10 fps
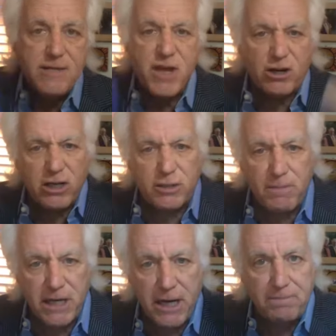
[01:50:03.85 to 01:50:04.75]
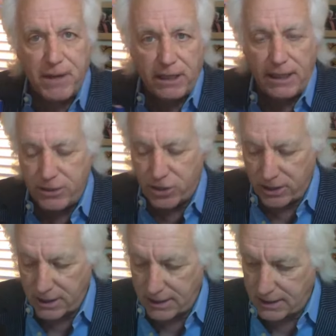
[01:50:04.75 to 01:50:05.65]
There is
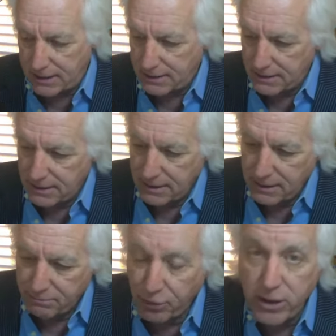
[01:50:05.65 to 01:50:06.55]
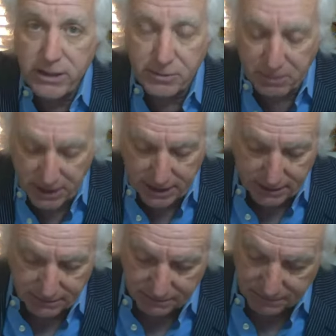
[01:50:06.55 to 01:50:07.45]
manipulation in it. Pre-split.